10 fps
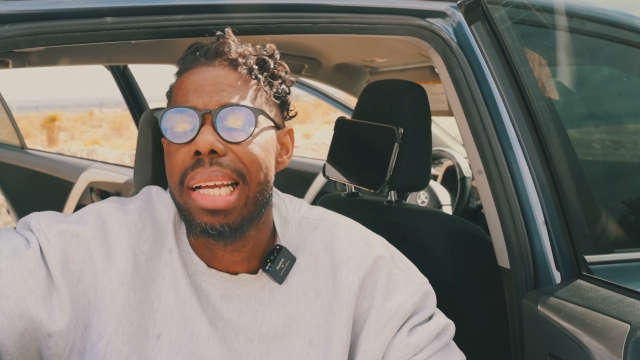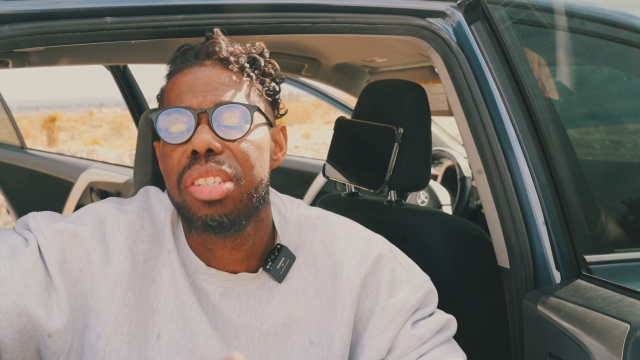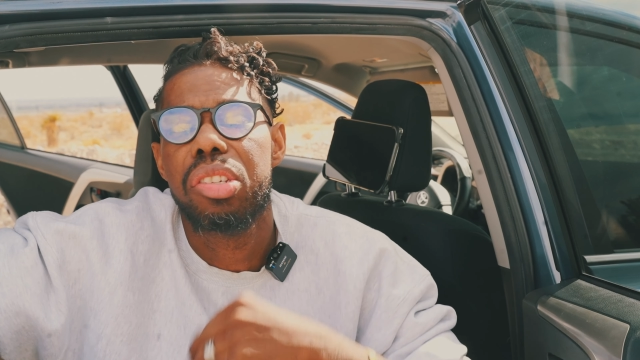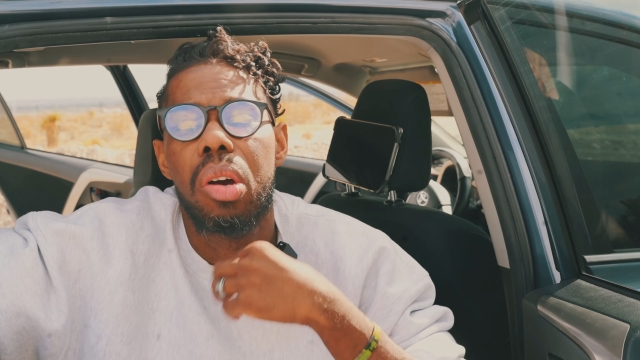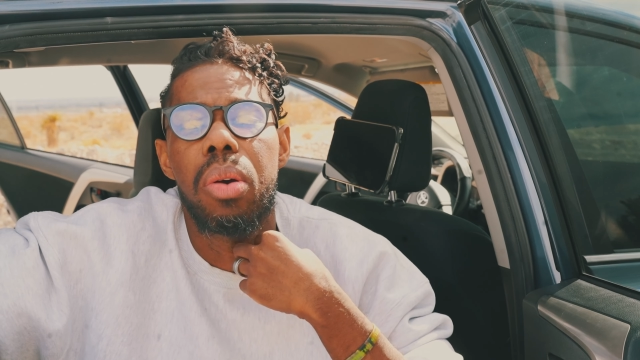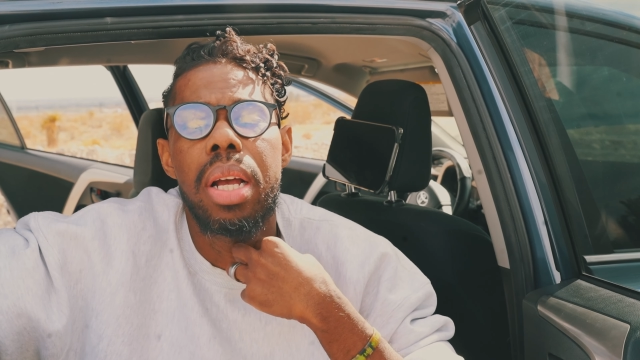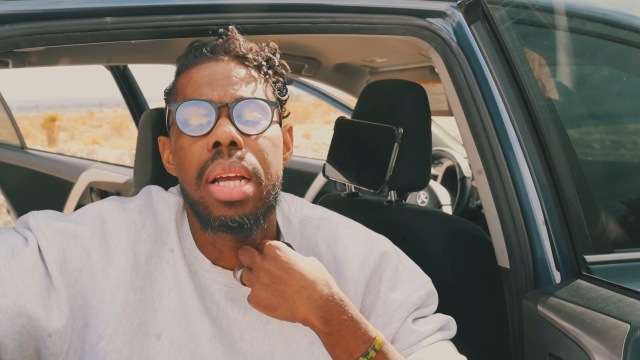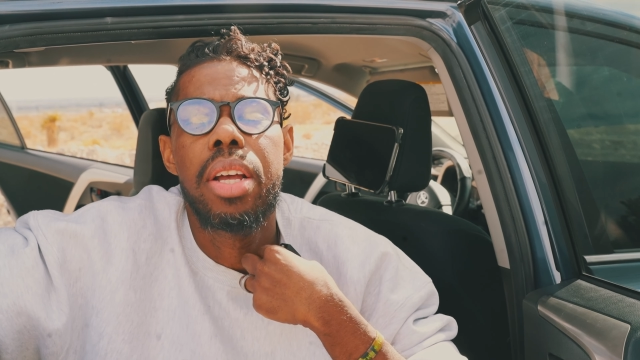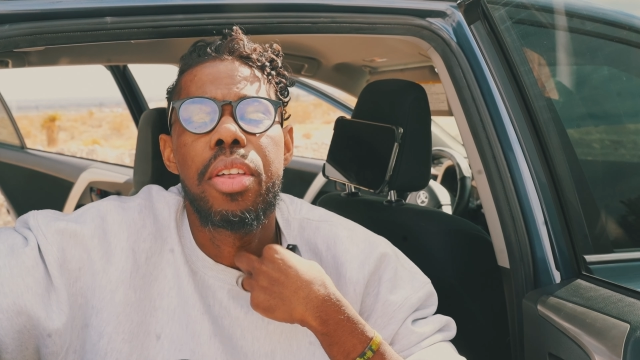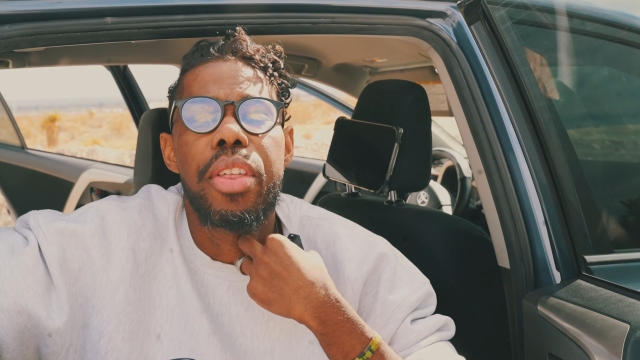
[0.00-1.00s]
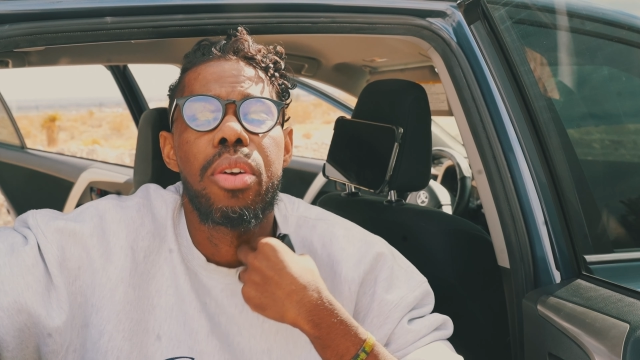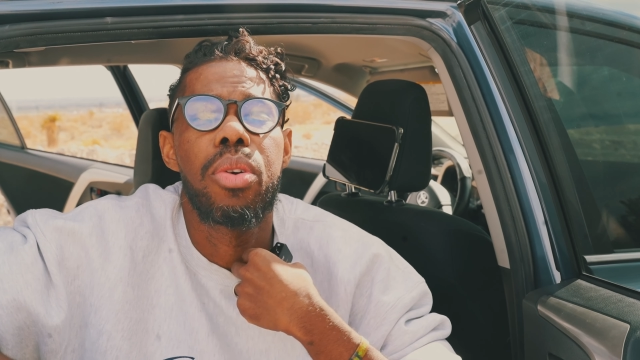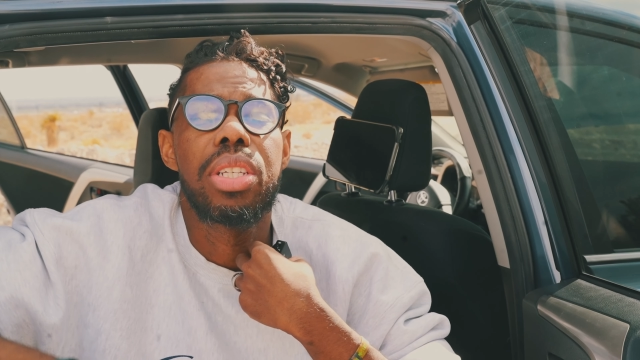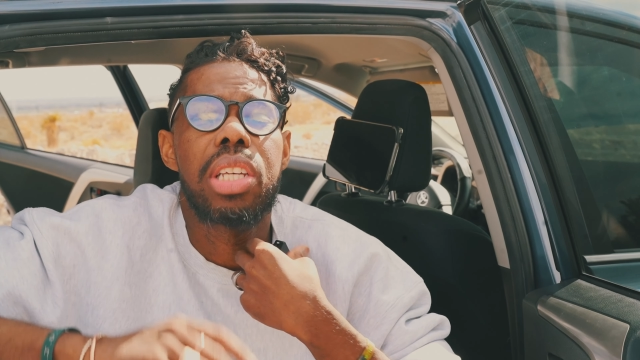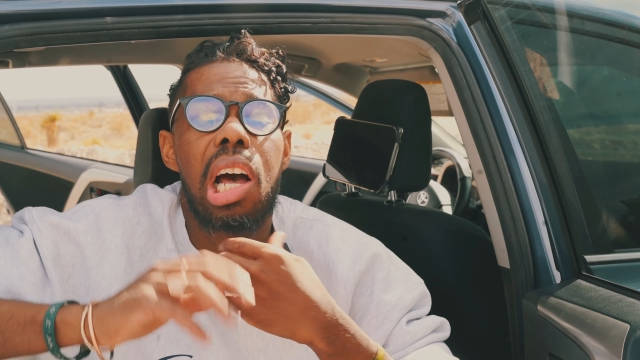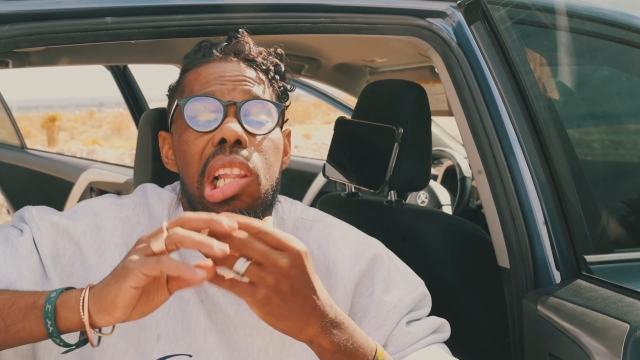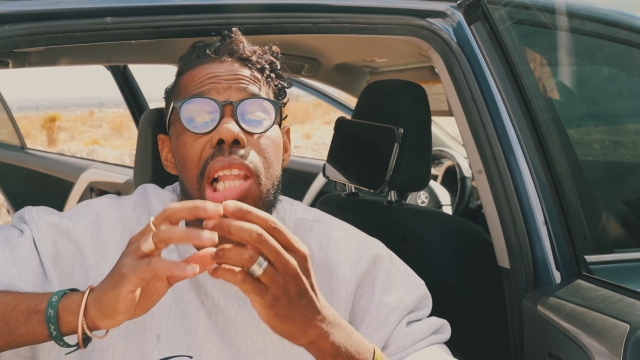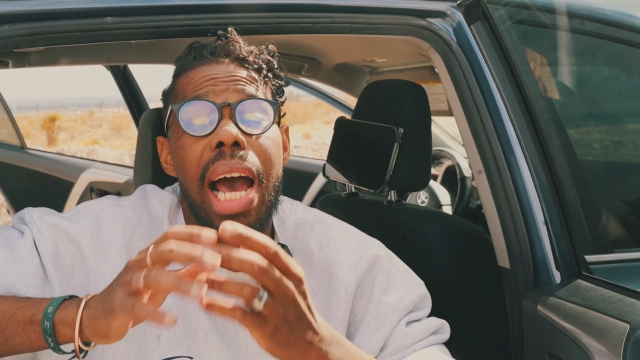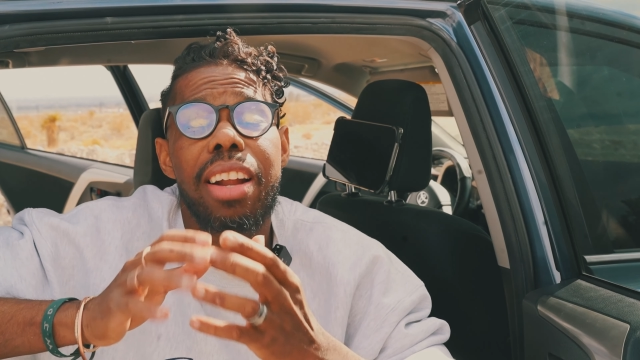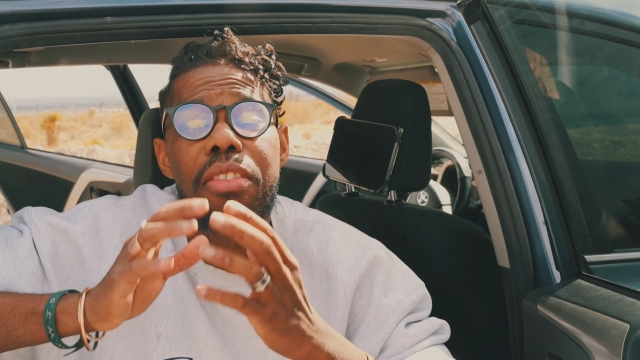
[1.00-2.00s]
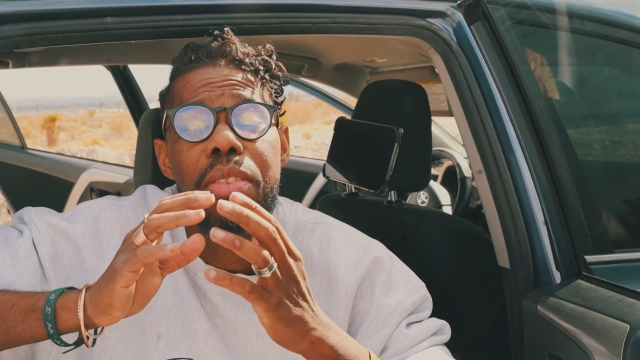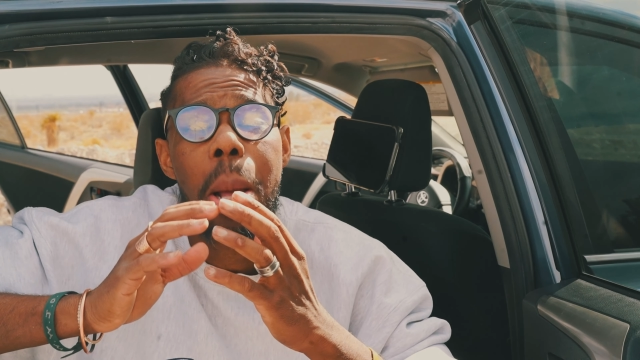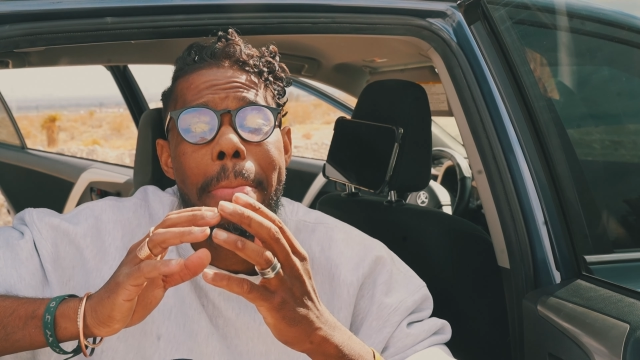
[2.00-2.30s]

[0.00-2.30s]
And so there was a lot of